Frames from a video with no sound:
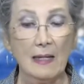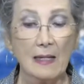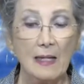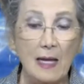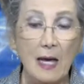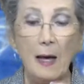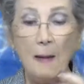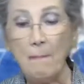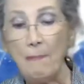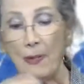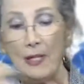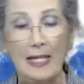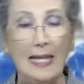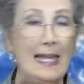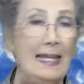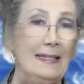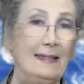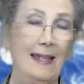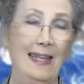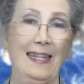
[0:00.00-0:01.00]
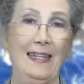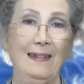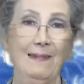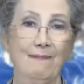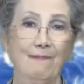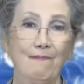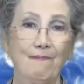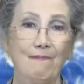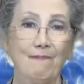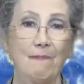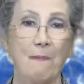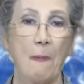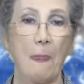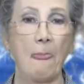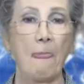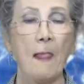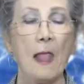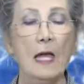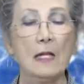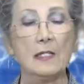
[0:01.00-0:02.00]
completely.
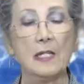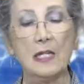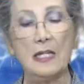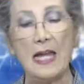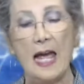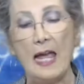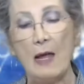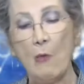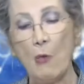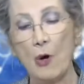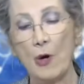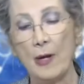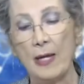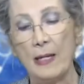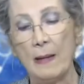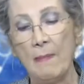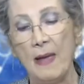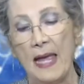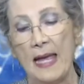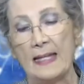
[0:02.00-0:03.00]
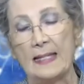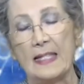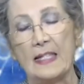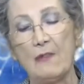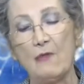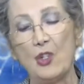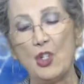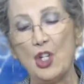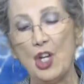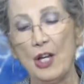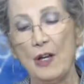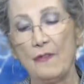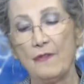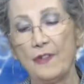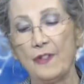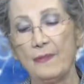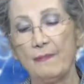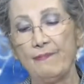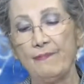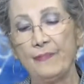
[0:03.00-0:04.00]
Today we're in a massive
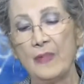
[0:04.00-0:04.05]
shift.